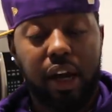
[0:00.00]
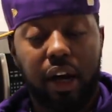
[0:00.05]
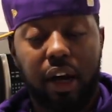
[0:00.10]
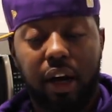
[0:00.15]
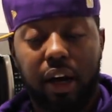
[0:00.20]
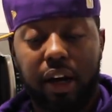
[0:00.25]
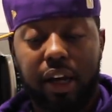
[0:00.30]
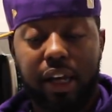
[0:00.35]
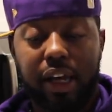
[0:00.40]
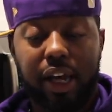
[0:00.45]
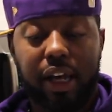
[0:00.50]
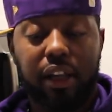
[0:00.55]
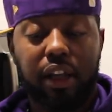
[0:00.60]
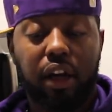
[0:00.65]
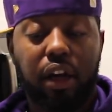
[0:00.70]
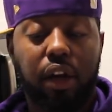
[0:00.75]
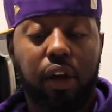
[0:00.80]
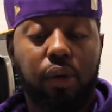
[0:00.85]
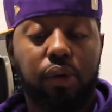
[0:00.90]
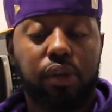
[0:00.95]
Uh, he had
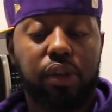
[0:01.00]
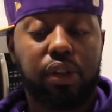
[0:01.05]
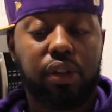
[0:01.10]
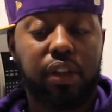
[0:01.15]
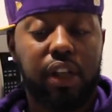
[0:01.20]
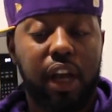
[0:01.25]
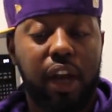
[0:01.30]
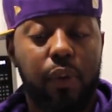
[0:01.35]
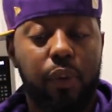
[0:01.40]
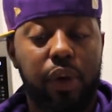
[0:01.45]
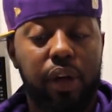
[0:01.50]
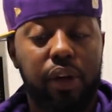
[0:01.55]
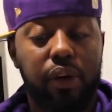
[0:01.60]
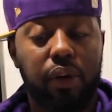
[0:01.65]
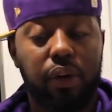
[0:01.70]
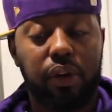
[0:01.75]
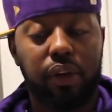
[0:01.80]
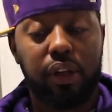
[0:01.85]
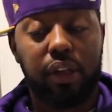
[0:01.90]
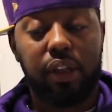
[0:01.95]
the closest thing we
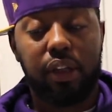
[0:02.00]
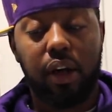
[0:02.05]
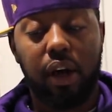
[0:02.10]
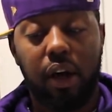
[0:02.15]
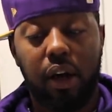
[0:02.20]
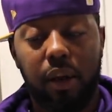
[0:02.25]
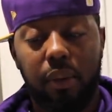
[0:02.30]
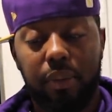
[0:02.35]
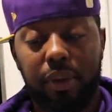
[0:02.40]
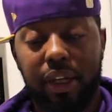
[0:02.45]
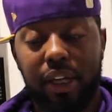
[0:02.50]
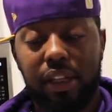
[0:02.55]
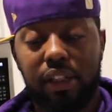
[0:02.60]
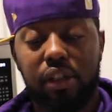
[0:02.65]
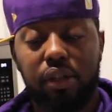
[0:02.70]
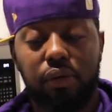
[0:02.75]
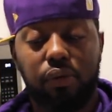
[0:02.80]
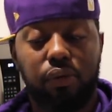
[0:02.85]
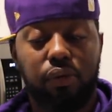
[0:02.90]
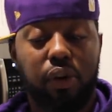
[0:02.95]
going to um, get
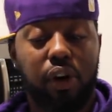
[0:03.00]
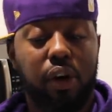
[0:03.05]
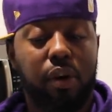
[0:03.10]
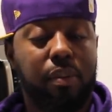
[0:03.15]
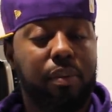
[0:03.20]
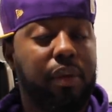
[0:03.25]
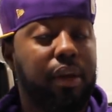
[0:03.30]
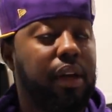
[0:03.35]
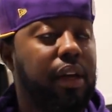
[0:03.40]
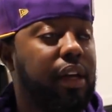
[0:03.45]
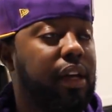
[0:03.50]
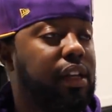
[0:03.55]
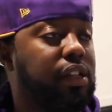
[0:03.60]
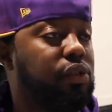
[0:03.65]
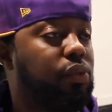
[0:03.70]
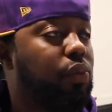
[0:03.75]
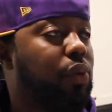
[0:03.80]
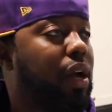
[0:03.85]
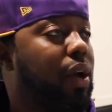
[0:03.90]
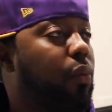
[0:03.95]
to rum
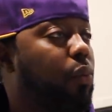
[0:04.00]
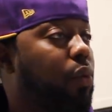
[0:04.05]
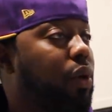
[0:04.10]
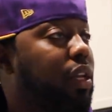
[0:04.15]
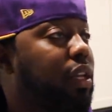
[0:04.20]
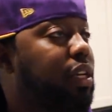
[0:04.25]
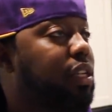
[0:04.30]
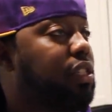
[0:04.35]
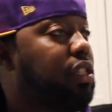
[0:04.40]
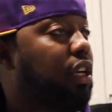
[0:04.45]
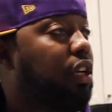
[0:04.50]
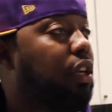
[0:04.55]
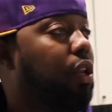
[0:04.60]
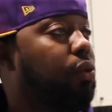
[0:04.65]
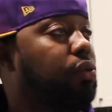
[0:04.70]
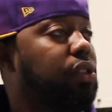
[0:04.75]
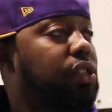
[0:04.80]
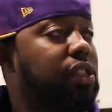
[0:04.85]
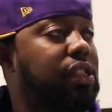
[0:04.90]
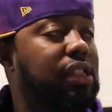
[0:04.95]
is Wet Willies. The
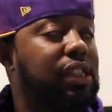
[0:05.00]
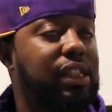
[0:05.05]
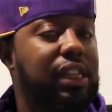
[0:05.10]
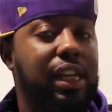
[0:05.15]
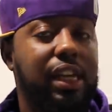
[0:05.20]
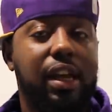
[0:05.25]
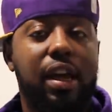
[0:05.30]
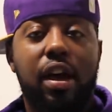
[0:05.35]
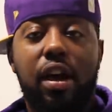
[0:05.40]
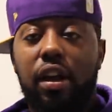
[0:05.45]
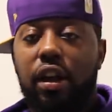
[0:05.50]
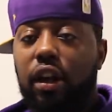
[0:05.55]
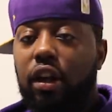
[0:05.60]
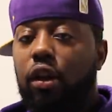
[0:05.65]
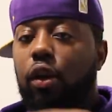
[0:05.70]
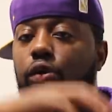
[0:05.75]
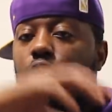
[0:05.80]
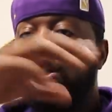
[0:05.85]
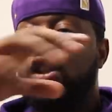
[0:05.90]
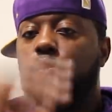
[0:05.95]
closest see, the
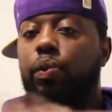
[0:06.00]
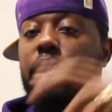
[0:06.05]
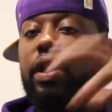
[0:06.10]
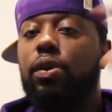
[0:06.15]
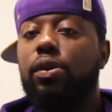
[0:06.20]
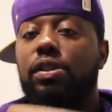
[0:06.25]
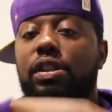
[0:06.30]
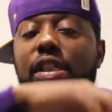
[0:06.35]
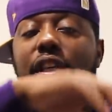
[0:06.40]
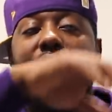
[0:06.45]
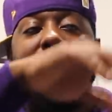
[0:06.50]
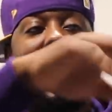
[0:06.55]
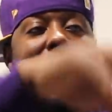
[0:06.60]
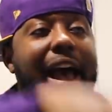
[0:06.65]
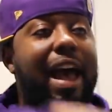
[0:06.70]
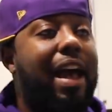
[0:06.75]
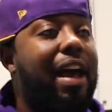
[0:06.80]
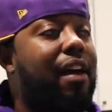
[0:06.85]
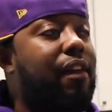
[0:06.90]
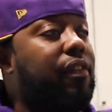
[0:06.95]
closest we going to see
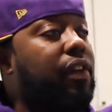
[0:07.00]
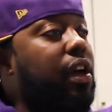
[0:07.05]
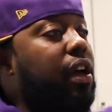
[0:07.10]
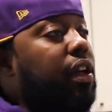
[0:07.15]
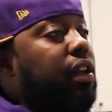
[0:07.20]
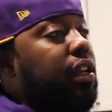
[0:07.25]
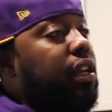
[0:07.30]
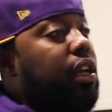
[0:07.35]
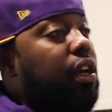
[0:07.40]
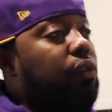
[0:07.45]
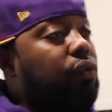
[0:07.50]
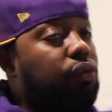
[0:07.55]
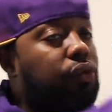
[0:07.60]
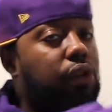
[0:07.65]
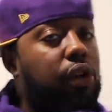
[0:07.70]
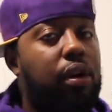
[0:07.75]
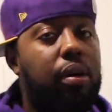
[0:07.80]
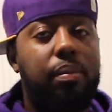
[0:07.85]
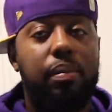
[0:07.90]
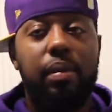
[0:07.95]
Ave near
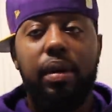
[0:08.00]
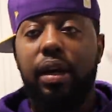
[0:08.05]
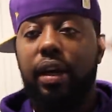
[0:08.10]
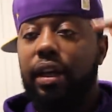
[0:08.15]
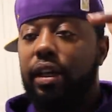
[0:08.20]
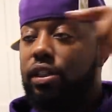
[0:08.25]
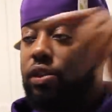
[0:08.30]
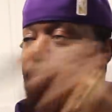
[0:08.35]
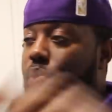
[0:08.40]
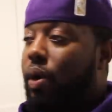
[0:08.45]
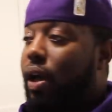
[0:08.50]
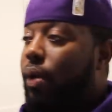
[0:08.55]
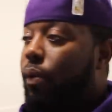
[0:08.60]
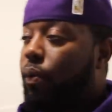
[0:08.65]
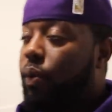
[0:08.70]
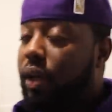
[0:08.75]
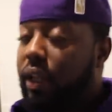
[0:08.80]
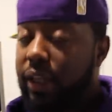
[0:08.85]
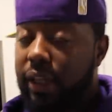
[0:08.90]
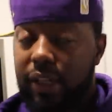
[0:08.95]
rum is Wet
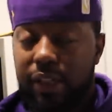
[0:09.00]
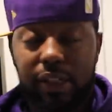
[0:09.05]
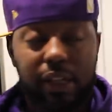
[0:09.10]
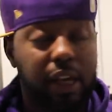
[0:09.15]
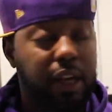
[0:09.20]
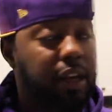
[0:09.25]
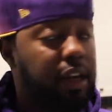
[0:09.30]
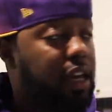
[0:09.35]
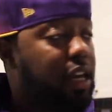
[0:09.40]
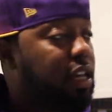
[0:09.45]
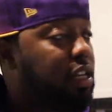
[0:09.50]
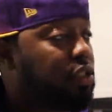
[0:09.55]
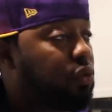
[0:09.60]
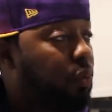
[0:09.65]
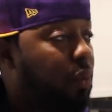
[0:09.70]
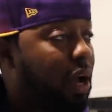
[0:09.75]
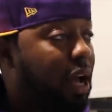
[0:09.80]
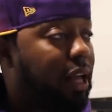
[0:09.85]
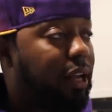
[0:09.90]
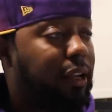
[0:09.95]
Willies. He's
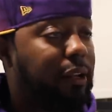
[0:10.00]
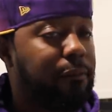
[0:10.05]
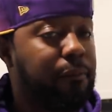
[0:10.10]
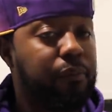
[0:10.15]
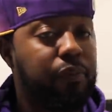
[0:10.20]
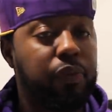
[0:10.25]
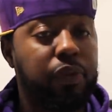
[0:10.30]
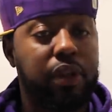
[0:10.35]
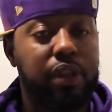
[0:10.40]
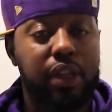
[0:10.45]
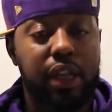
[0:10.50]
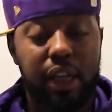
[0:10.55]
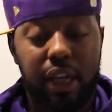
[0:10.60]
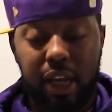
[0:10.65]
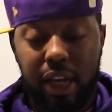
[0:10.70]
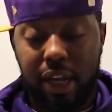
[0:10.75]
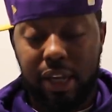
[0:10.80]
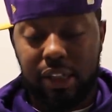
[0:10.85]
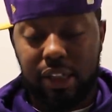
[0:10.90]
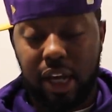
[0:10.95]
wilding.
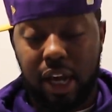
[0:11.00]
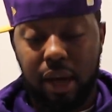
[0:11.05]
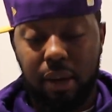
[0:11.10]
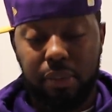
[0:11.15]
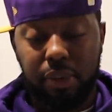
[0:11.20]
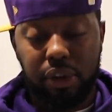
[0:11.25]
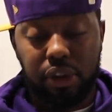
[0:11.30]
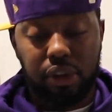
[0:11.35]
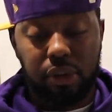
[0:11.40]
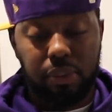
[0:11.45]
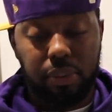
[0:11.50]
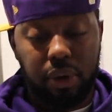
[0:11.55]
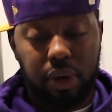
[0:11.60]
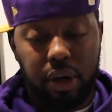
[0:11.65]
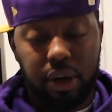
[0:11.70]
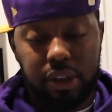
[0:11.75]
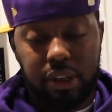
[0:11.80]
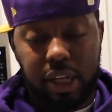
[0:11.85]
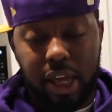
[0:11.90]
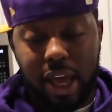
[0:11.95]
DNA has got a bunch of
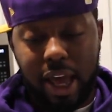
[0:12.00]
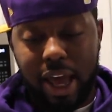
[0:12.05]
bars.